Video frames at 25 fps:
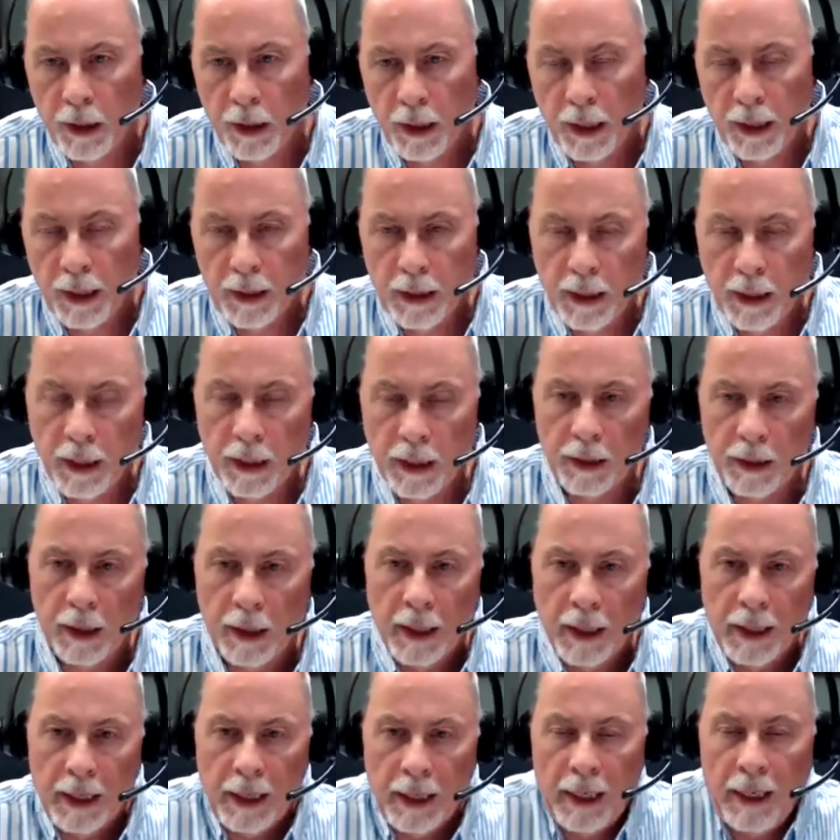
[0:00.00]
Again,
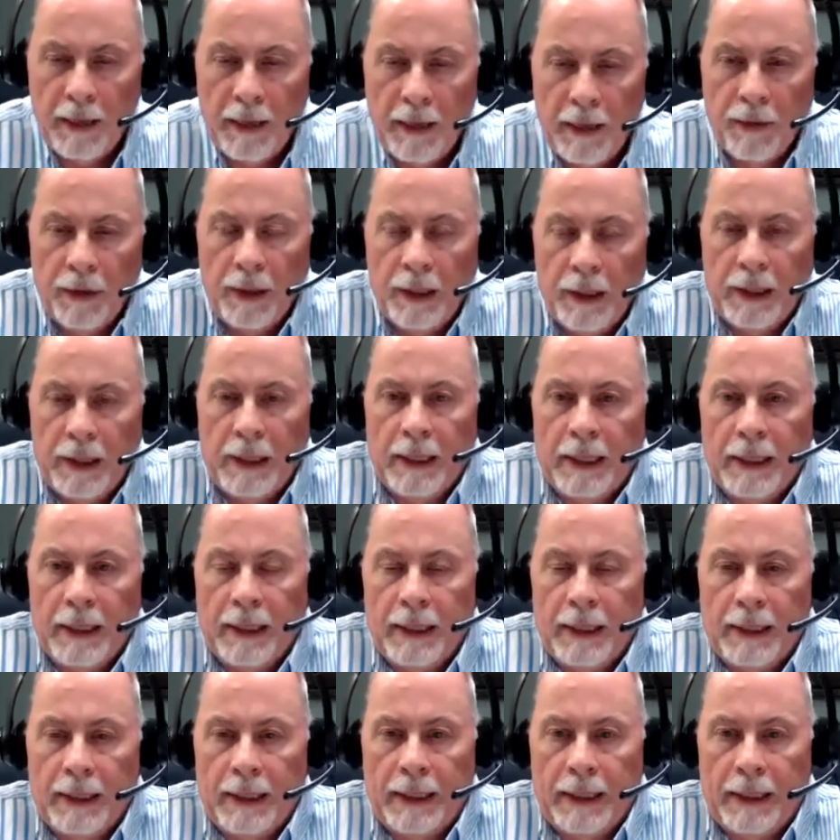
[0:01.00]
even
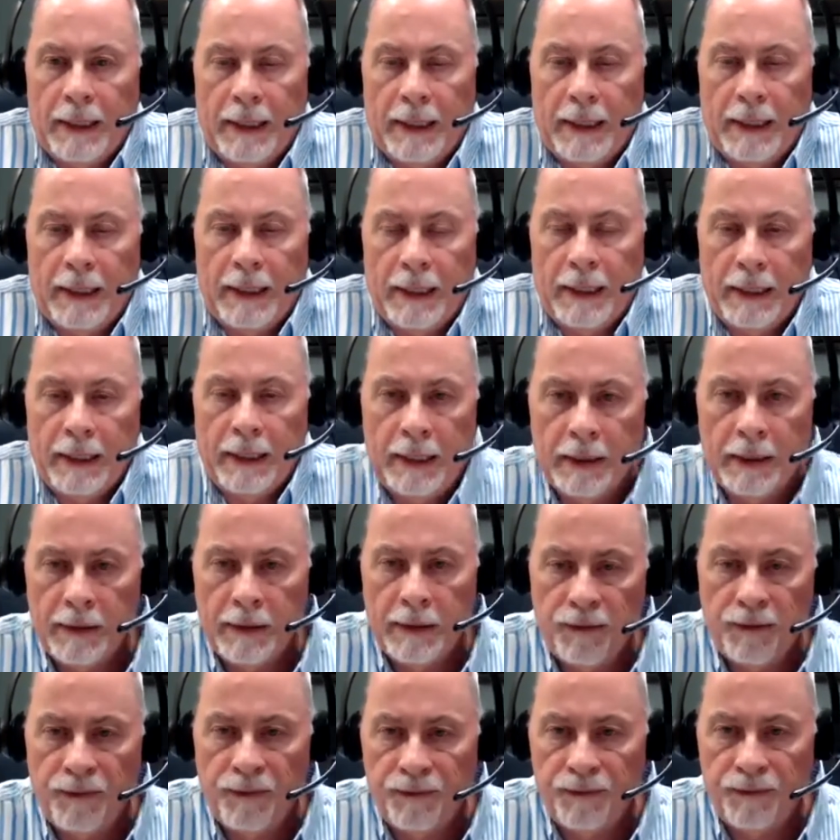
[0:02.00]
in his
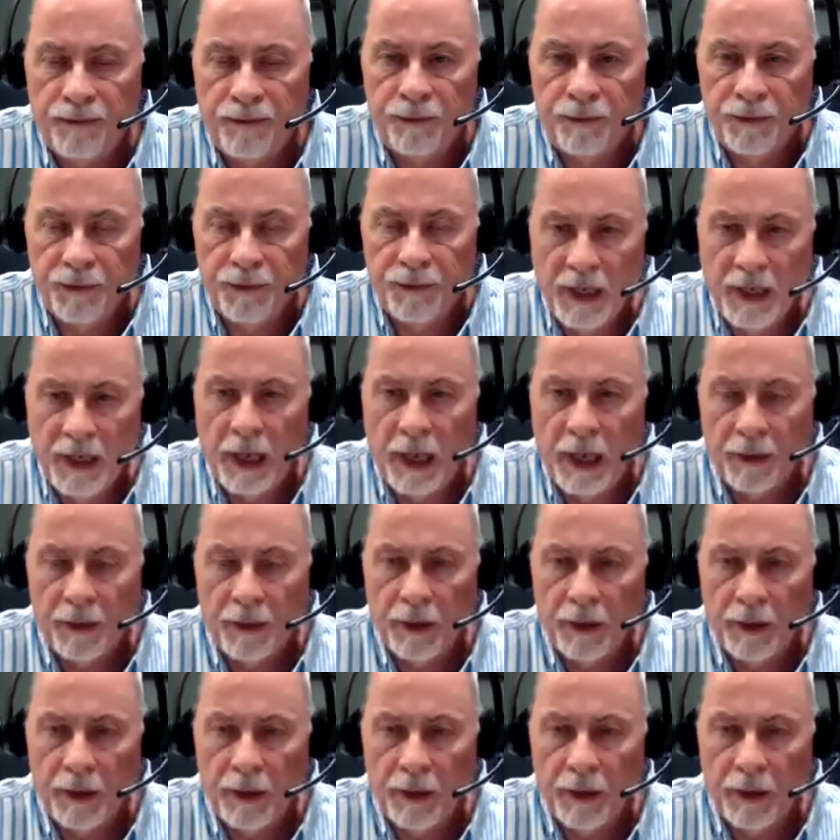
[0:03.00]
death,
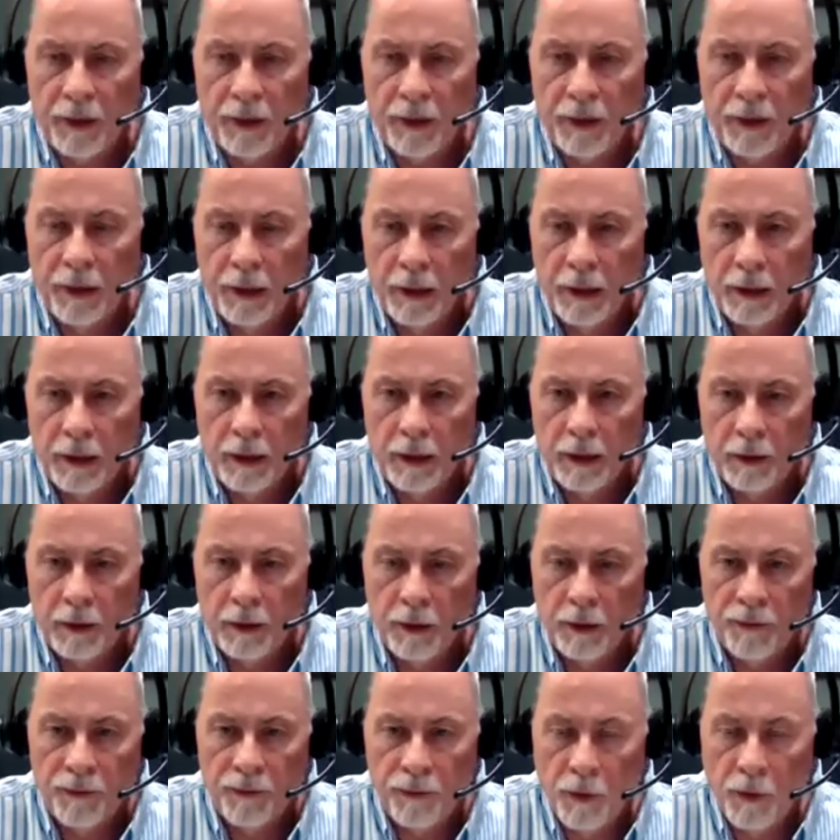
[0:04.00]
the
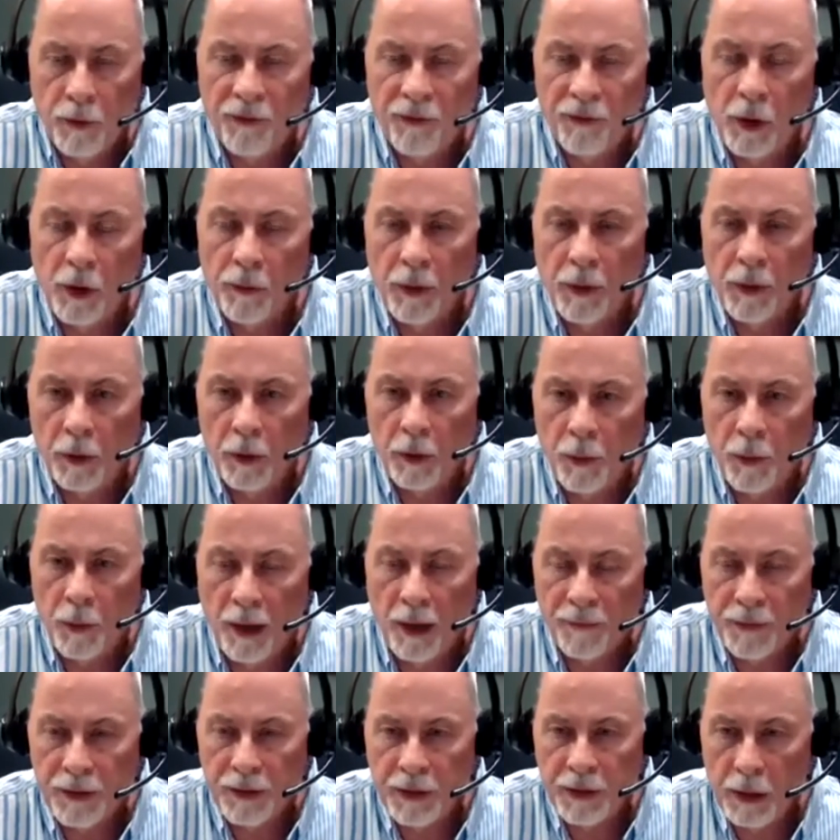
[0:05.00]
fulfillment of
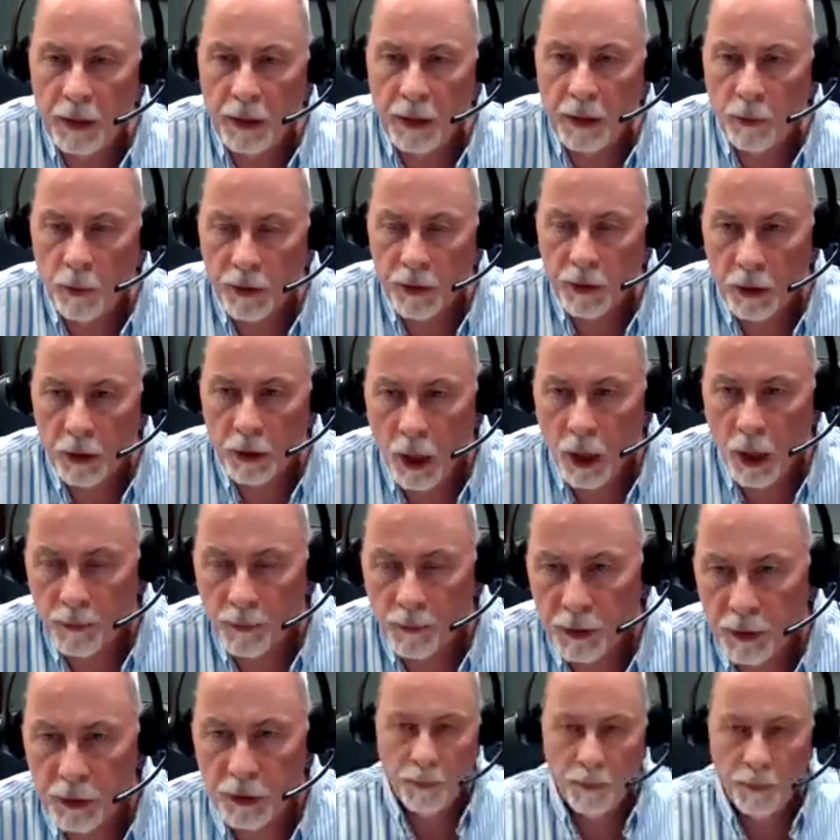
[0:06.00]
prophecy was
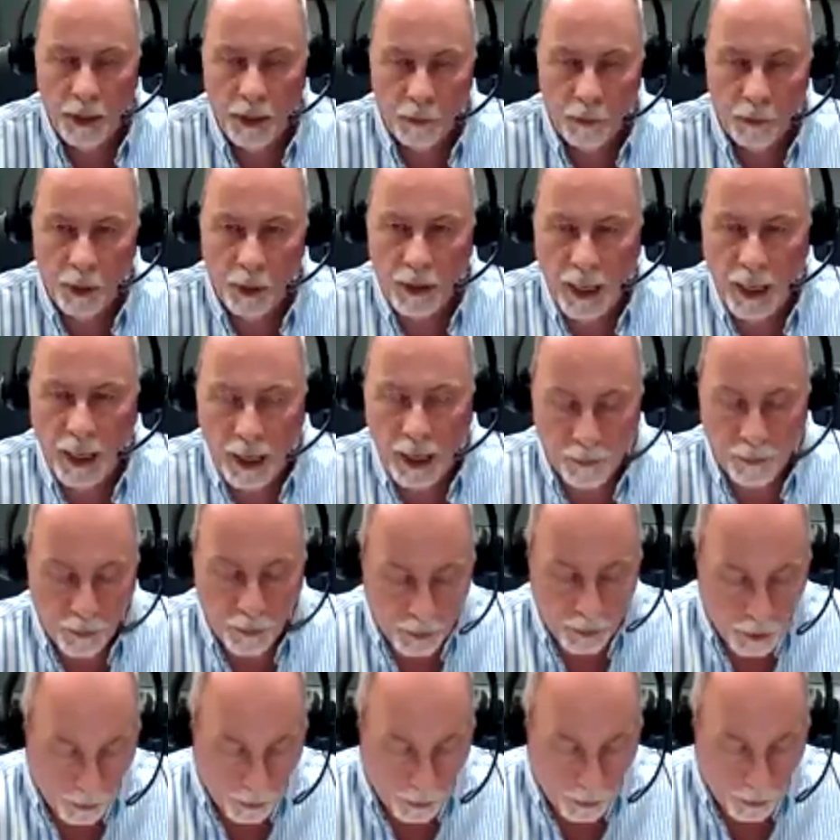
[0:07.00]
accomplished by what
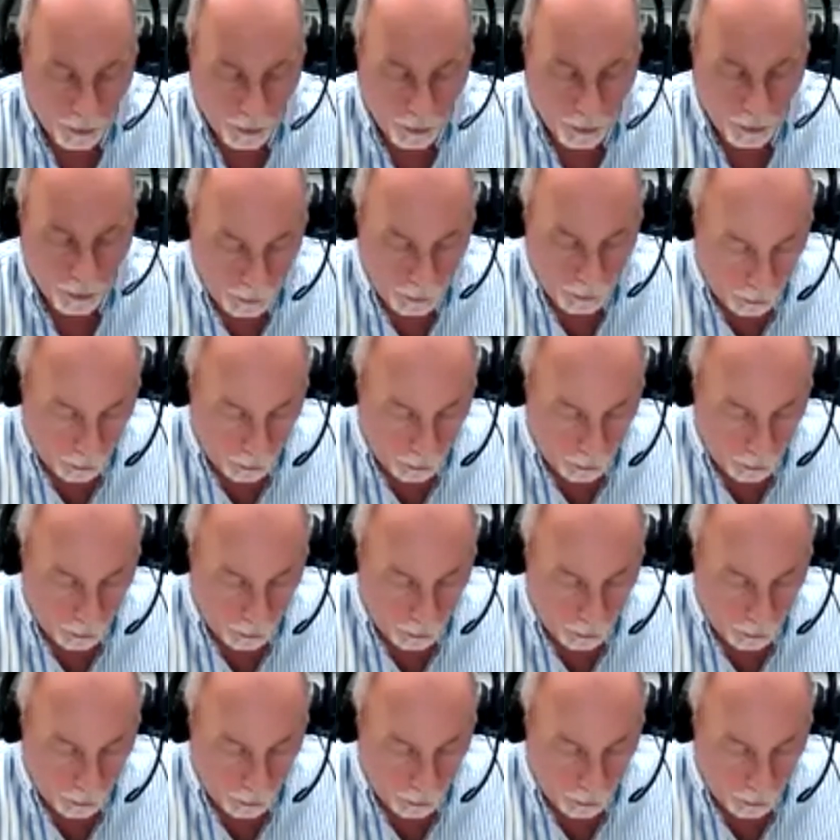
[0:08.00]
happened on the